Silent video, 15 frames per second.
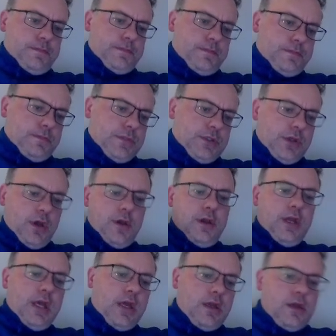So in
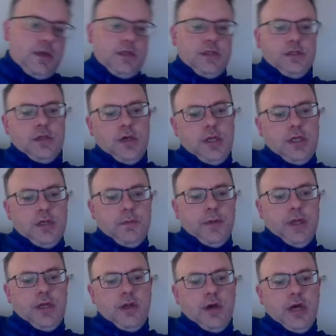the end, I decided to
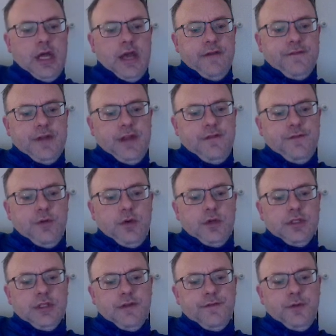play knight fd4
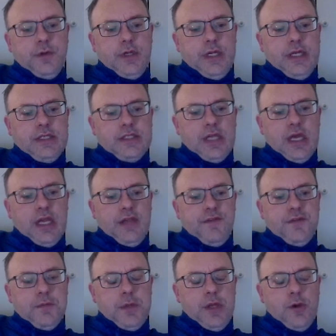because I thought at least that
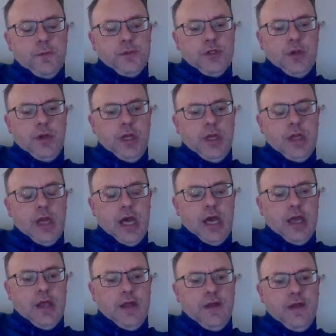gives me opportunity
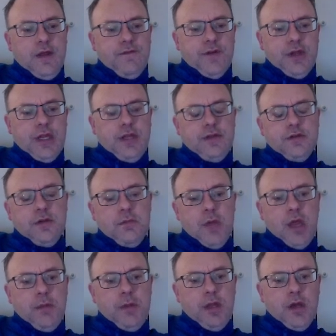that if I need to,
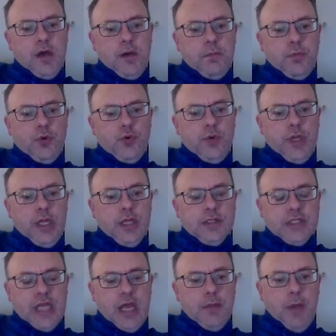maybe I'll pull the
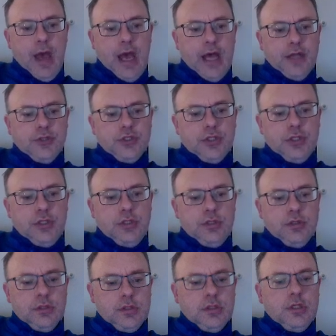escape hatch
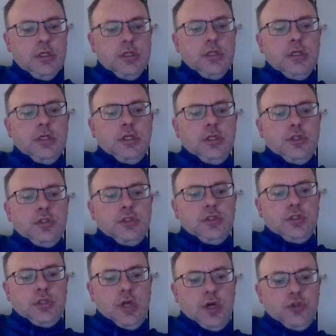and
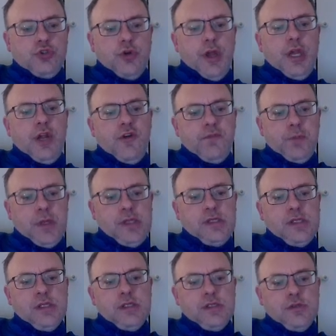start trading off
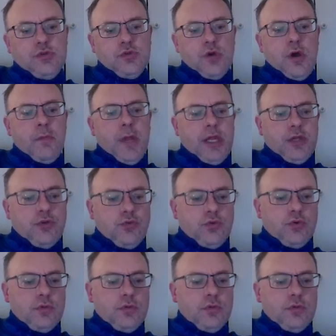pieces and try and make a draw.